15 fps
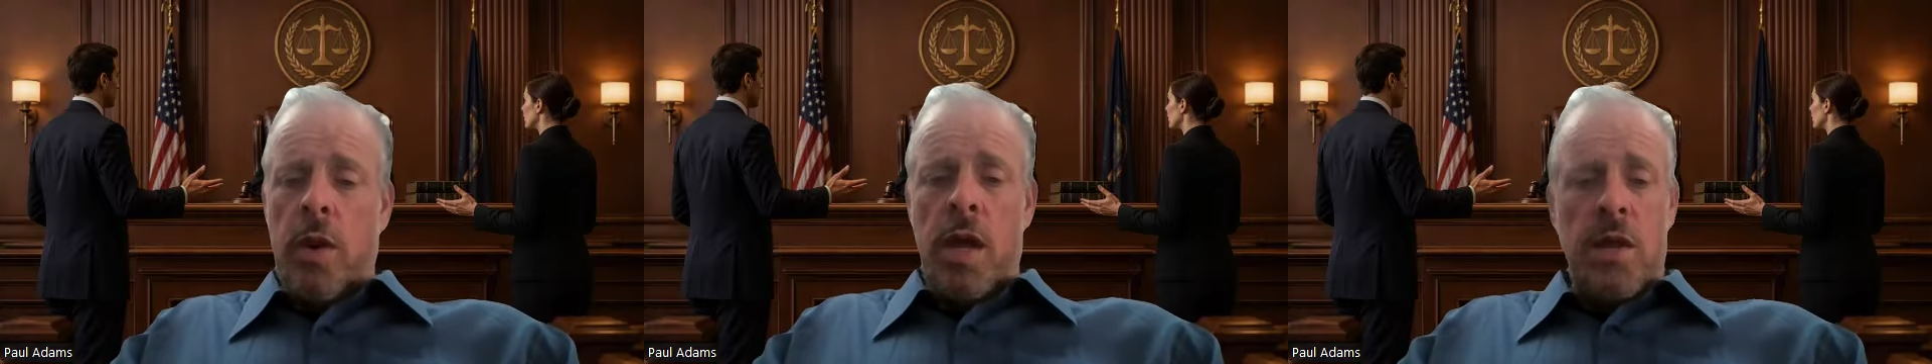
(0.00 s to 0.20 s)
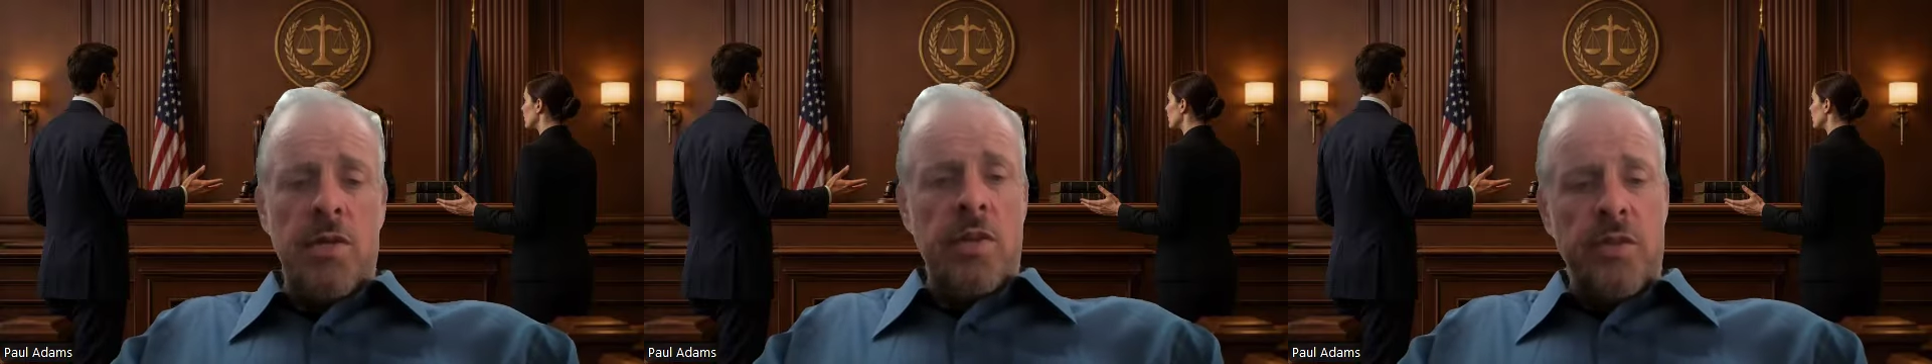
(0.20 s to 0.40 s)

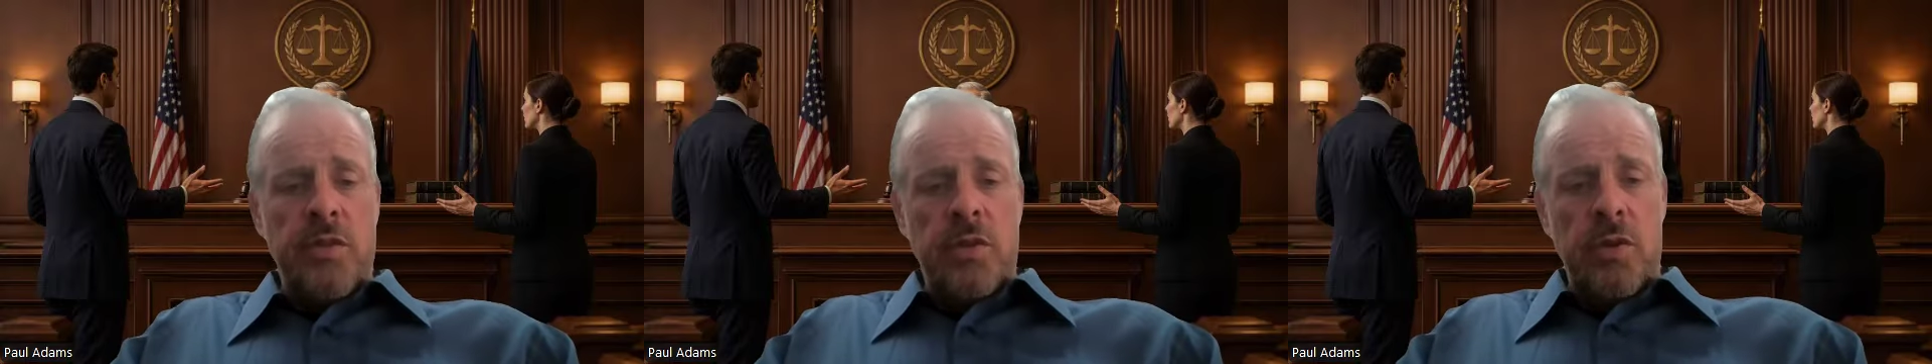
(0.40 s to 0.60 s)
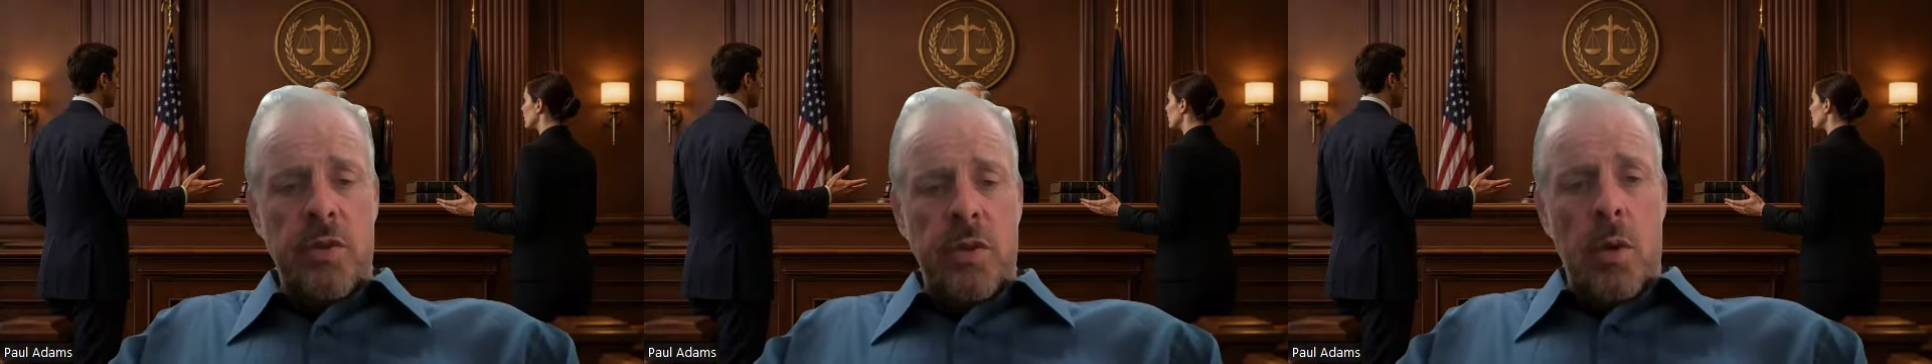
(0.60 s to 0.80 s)
we end
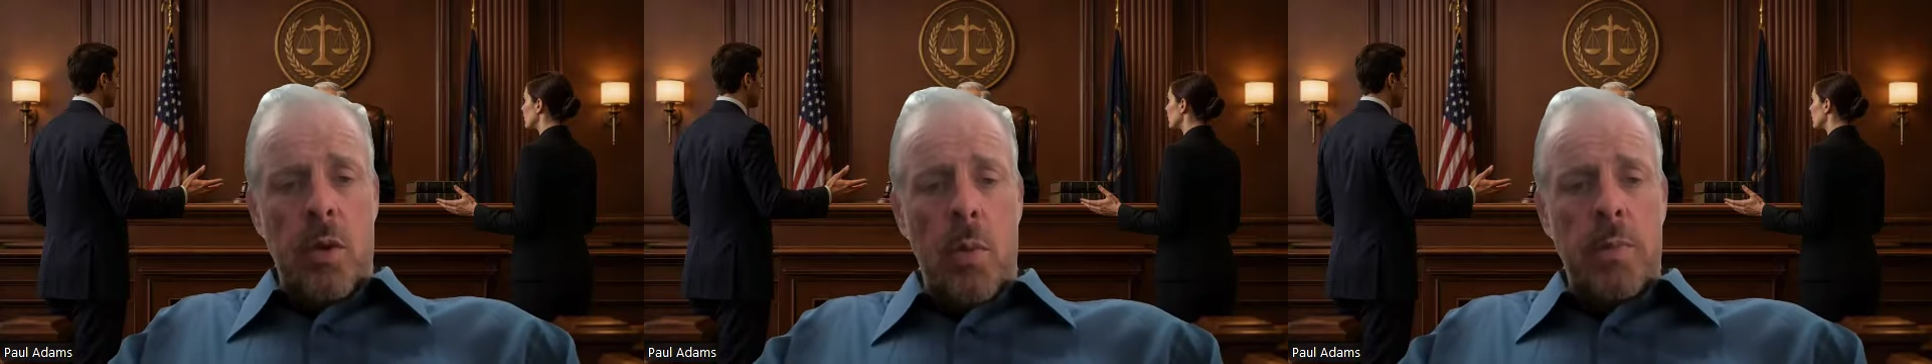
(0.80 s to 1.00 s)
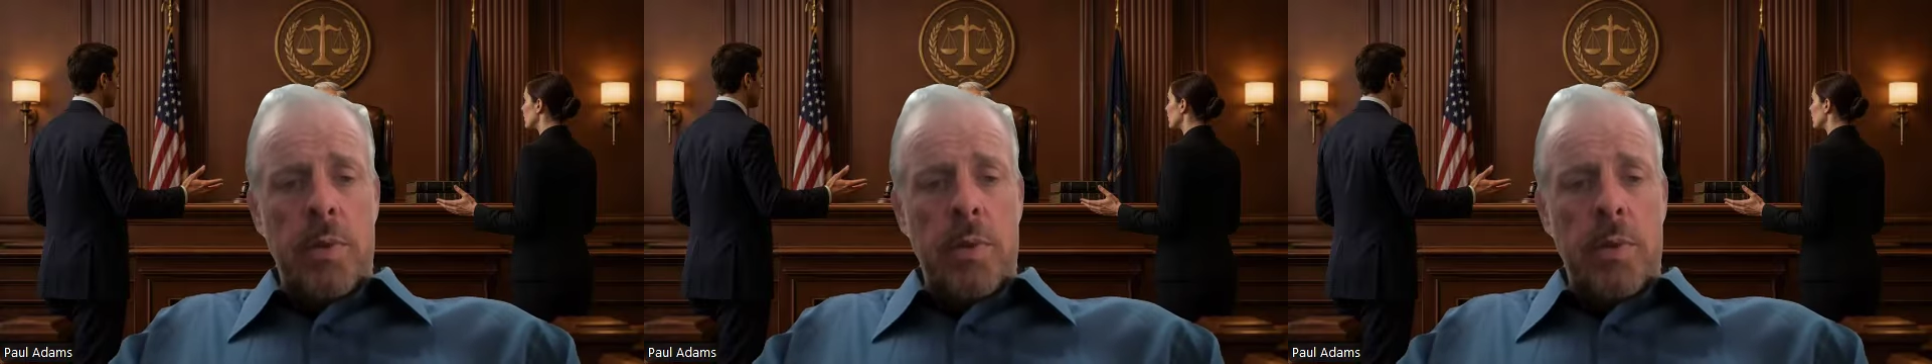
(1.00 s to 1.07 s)
this little